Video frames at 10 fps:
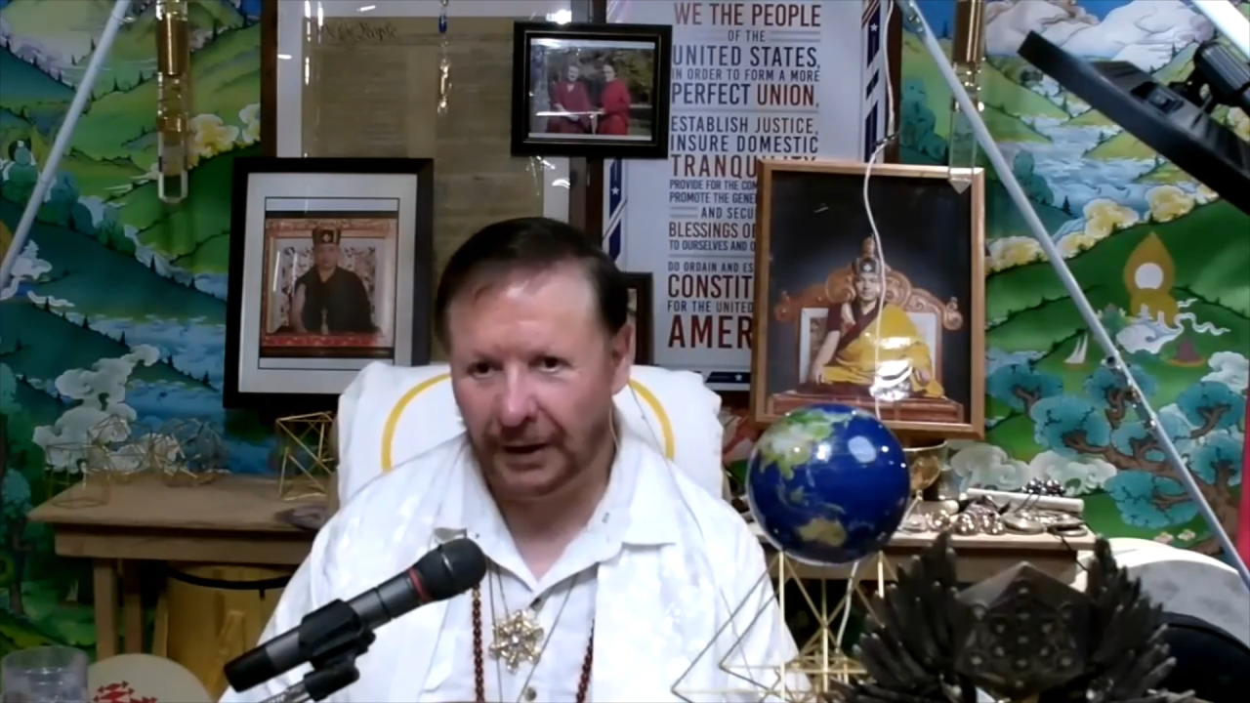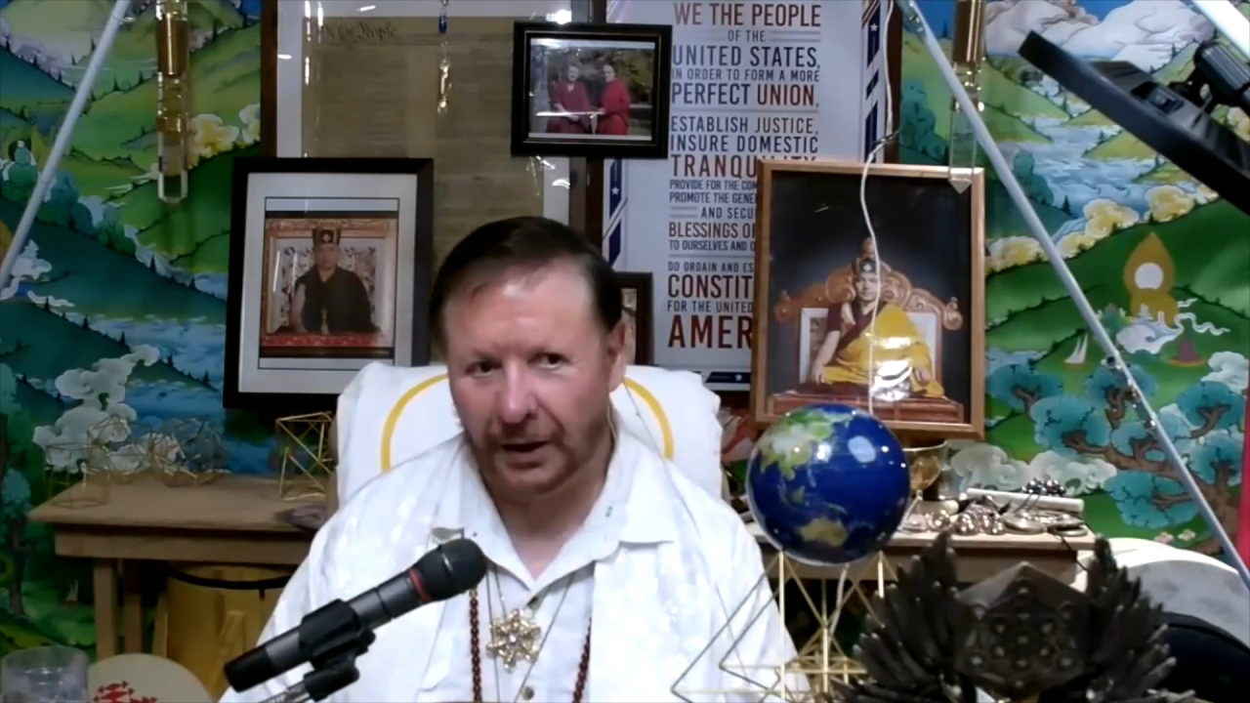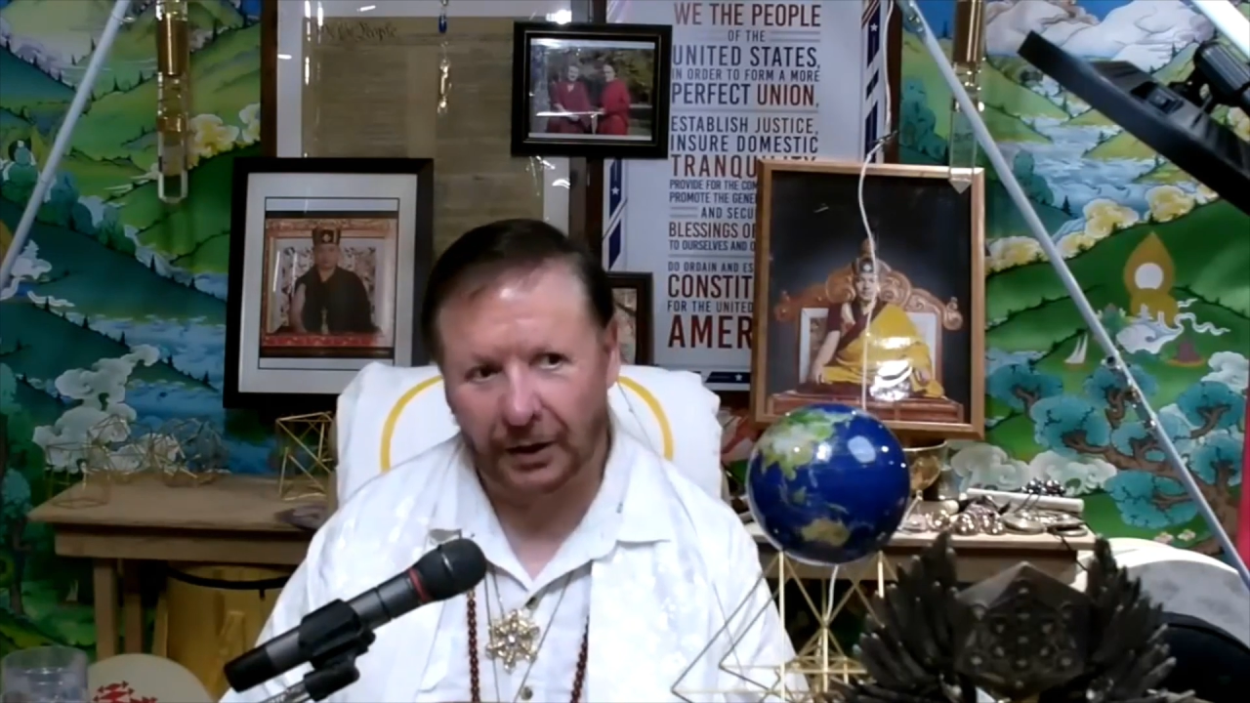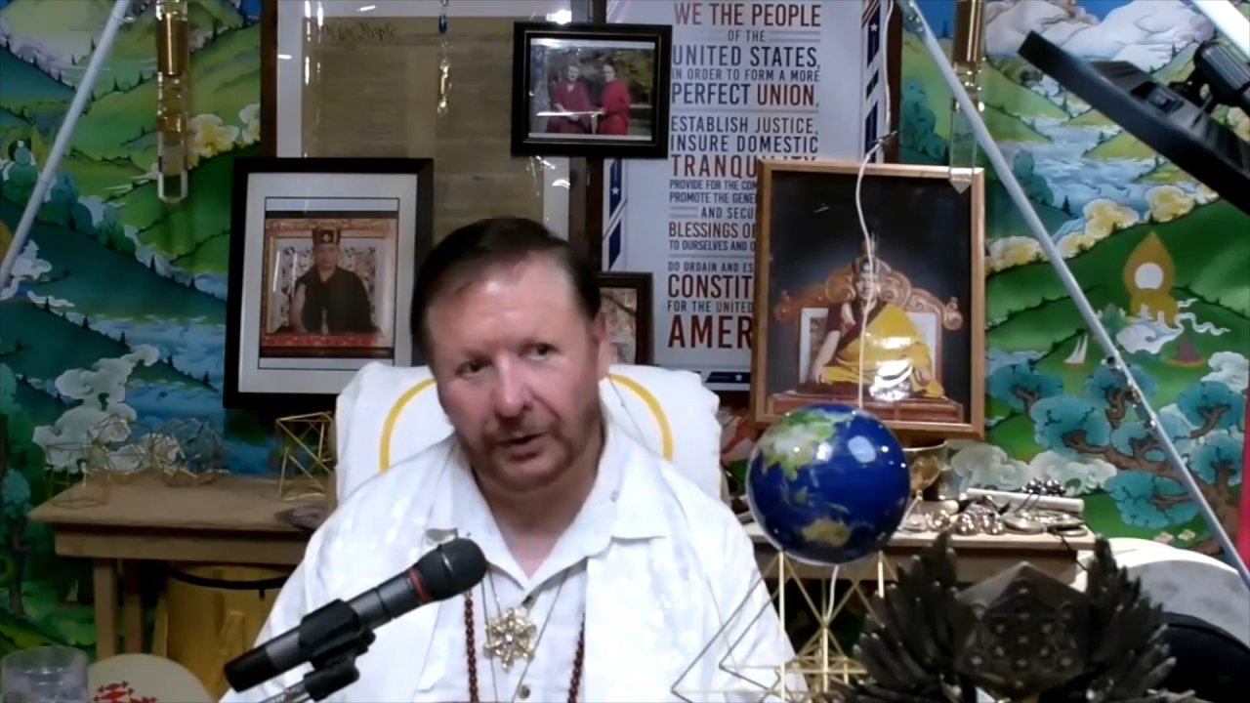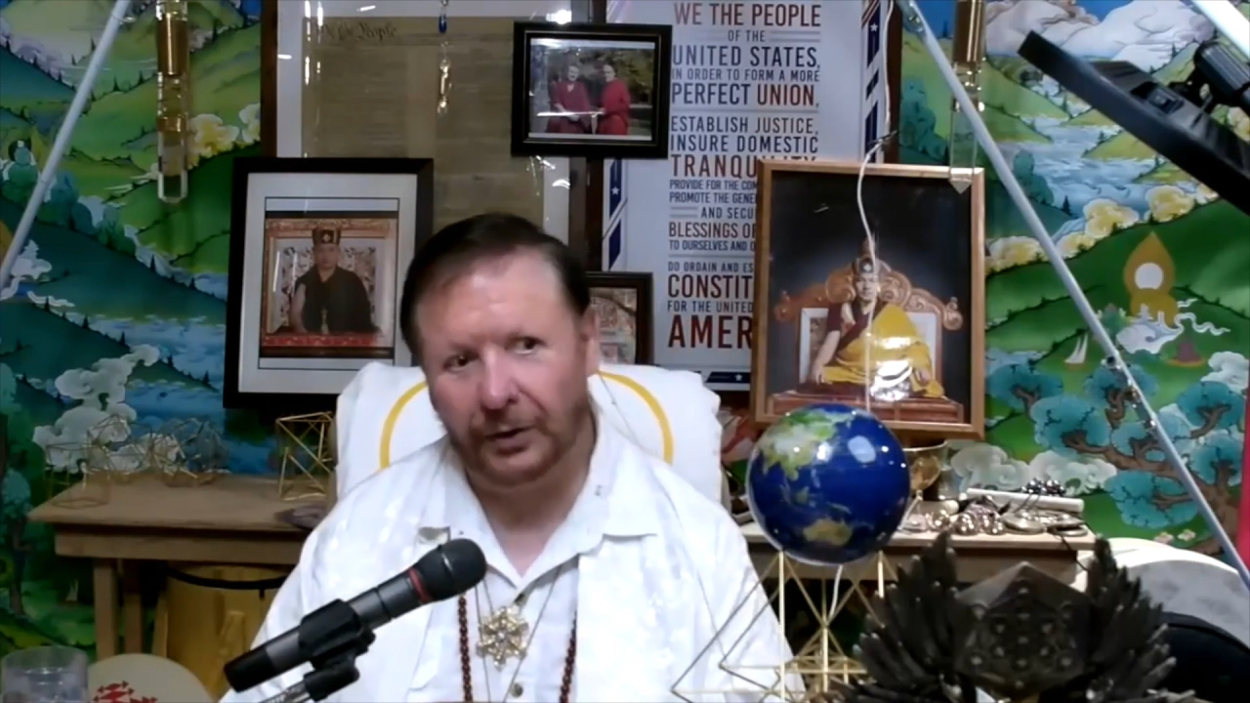
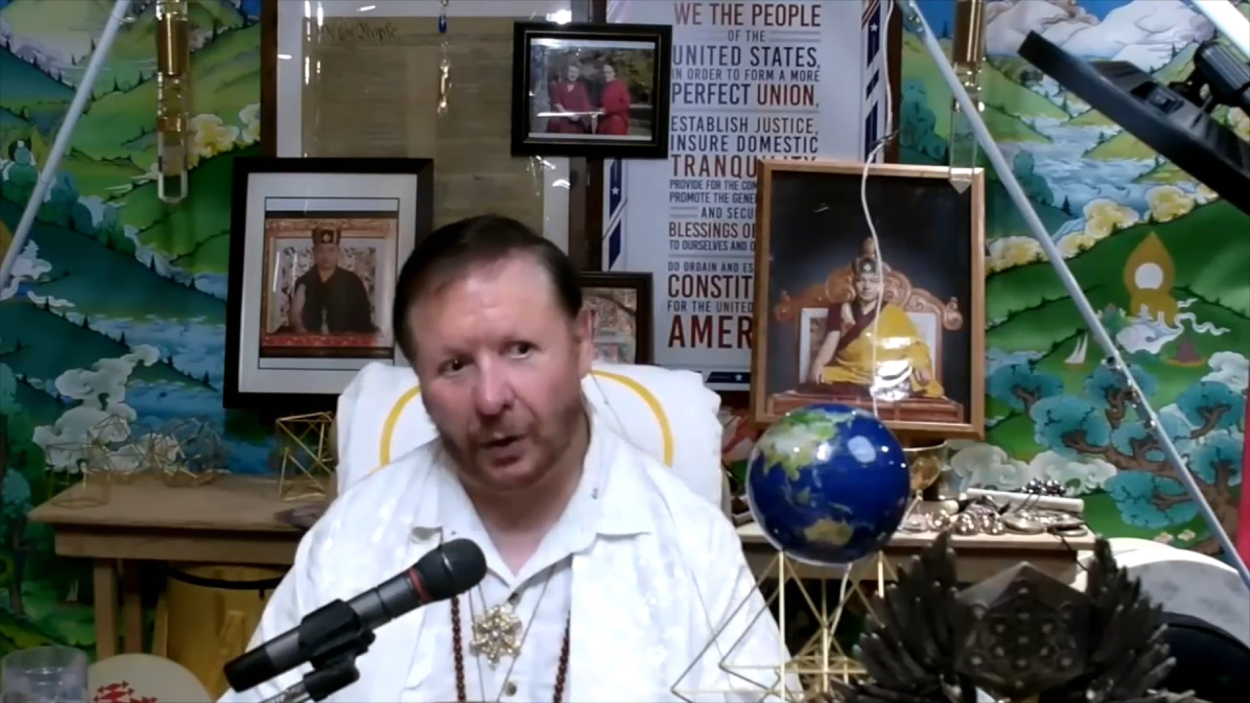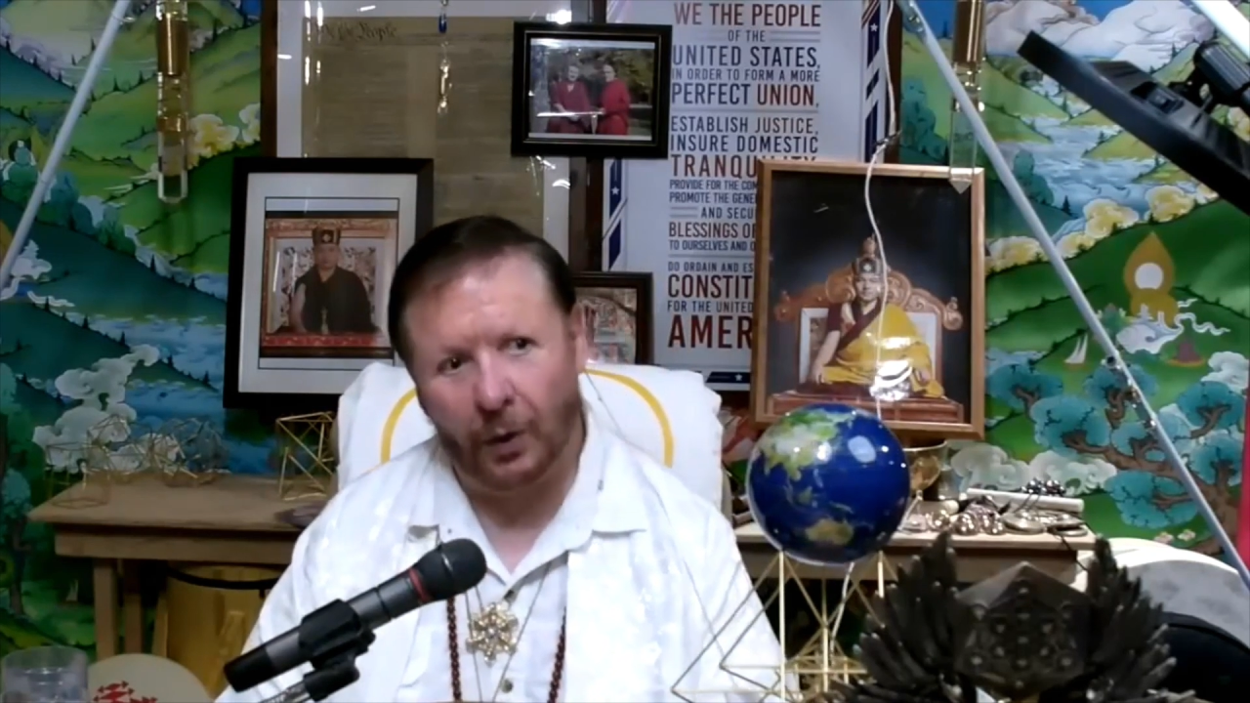include